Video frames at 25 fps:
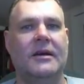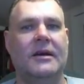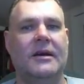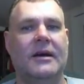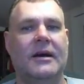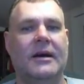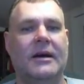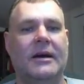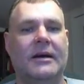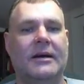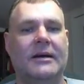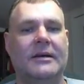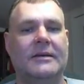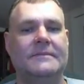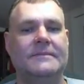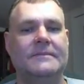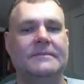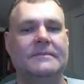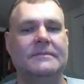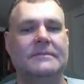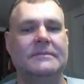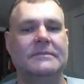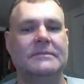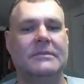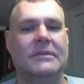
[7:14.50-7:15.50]
I
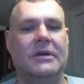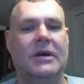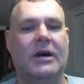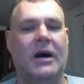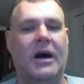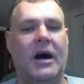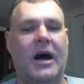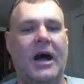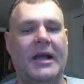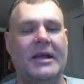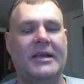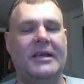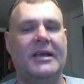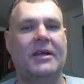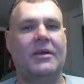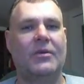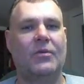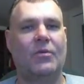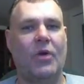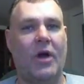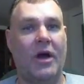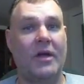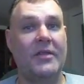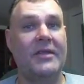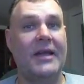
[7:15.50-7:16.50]
can
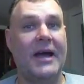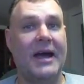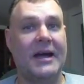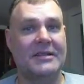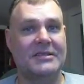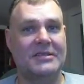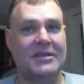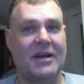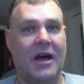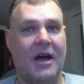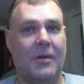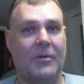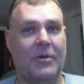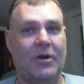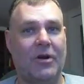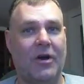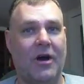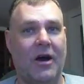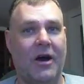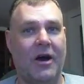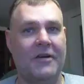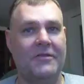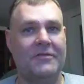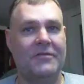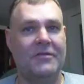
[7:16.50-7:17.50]
run that timer
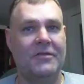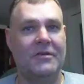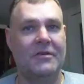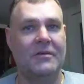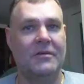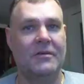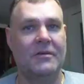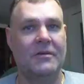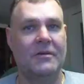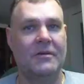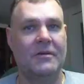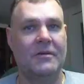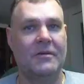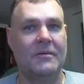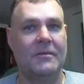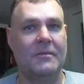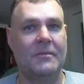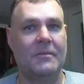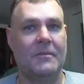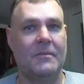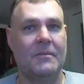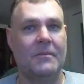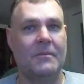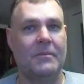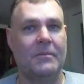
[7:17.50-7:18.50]
off,
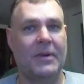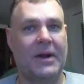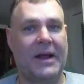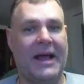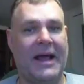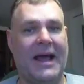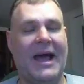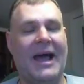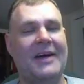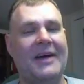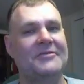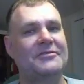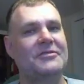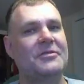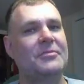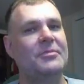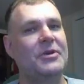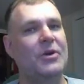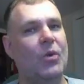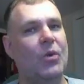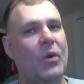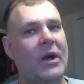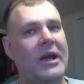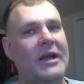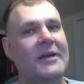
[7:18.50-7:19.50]
but I have to be
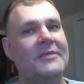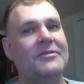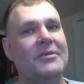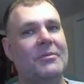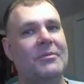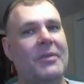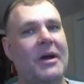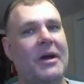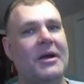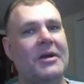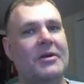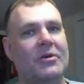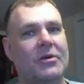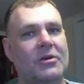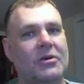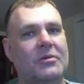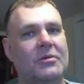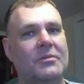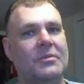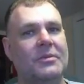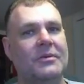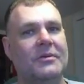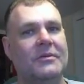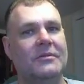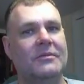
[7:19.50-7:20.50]
away from my
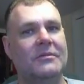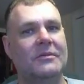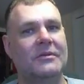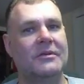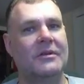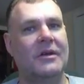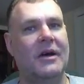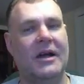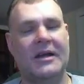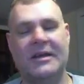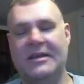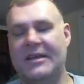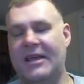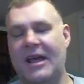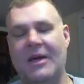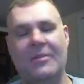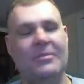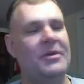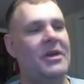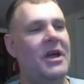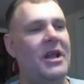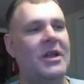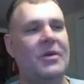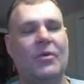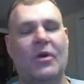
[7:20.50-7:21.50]
group. I can't
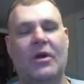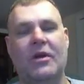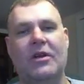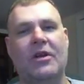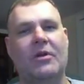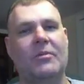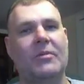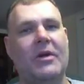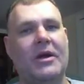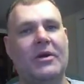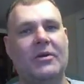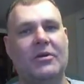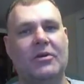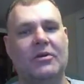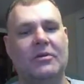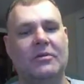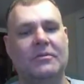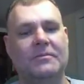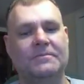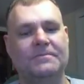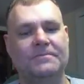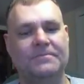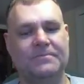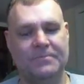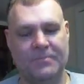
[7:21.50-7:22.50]
be anywhere near my group.
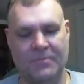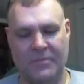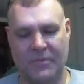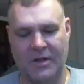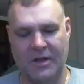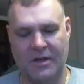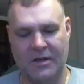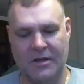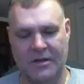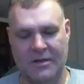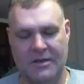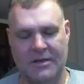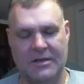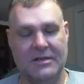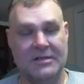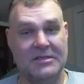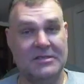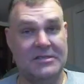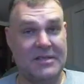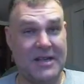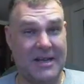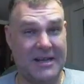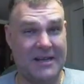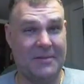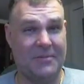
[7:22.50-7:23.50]

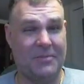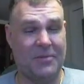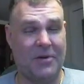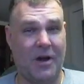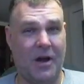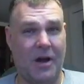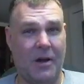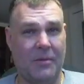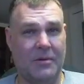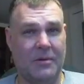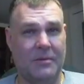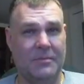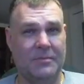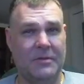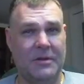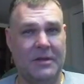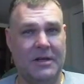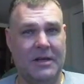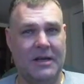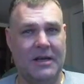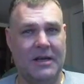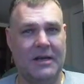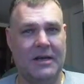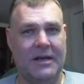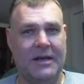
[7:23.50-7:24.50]
Second problem,
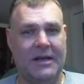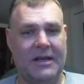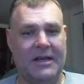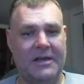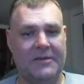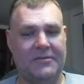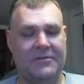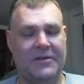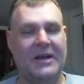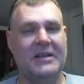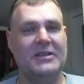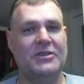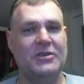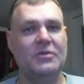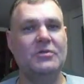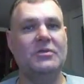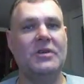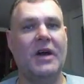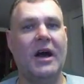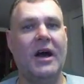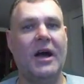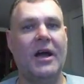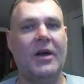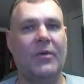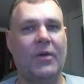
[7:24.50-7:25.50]
if I do
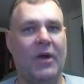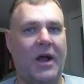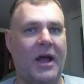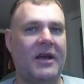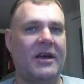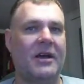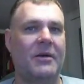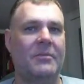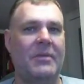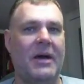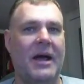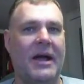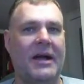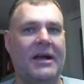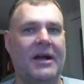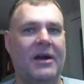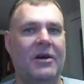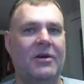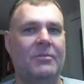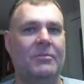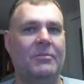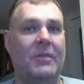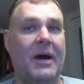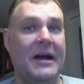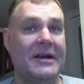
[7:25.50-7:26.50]
die when I come back
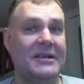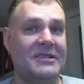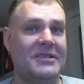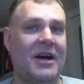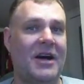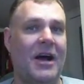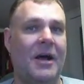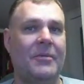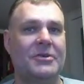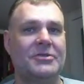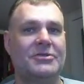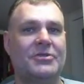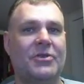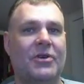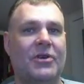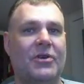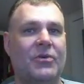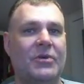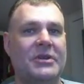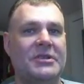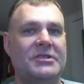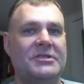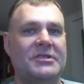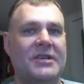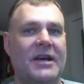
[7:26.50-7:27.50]
out, my timer is going to
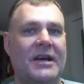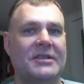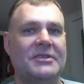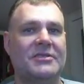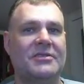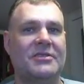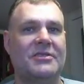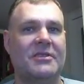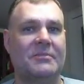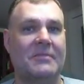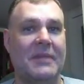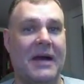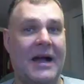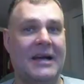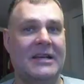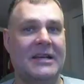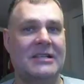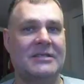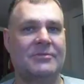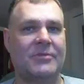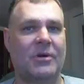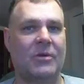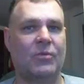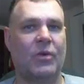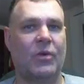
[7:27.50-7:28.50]
reset to the
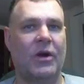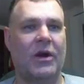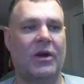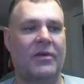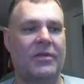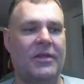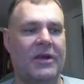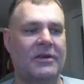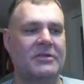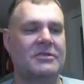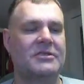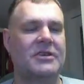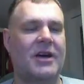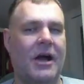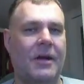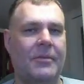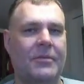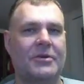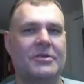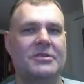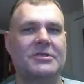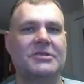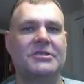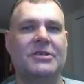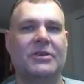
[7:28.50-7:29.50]
maximum where their
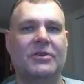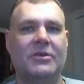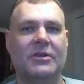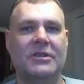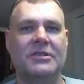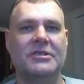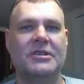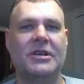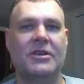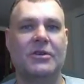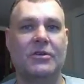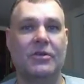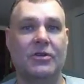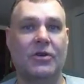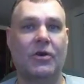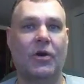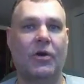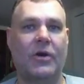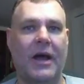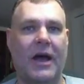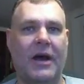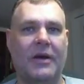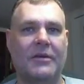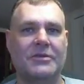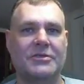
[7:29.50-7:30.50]
timers still continue to go
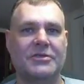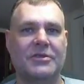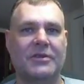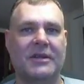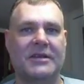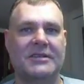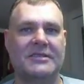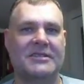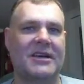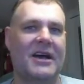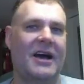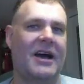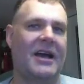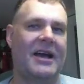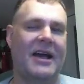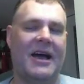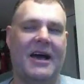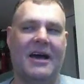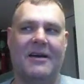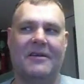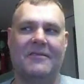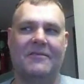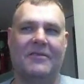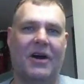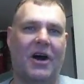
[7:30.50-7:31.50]
down. So let's say I
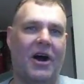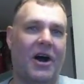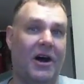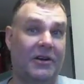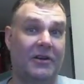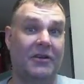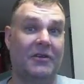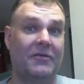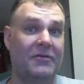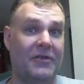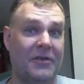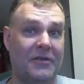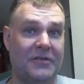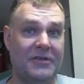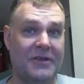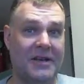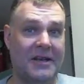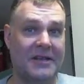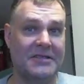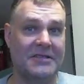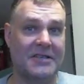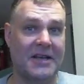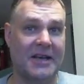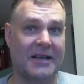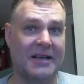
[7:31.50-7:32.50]
have
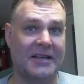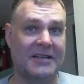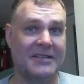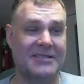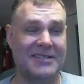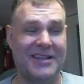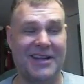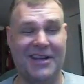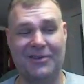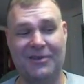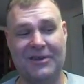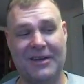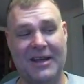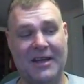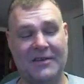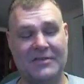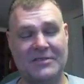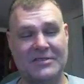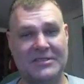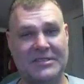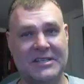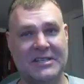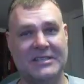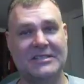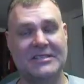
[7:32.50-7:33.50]
158 seconds, they only have
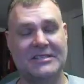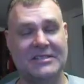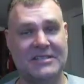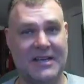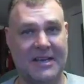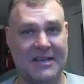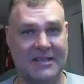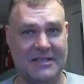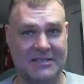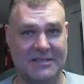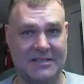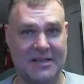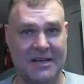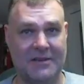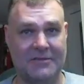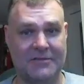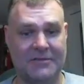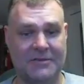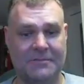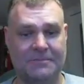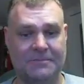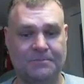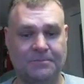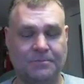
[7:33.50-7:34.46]
60 seconds left.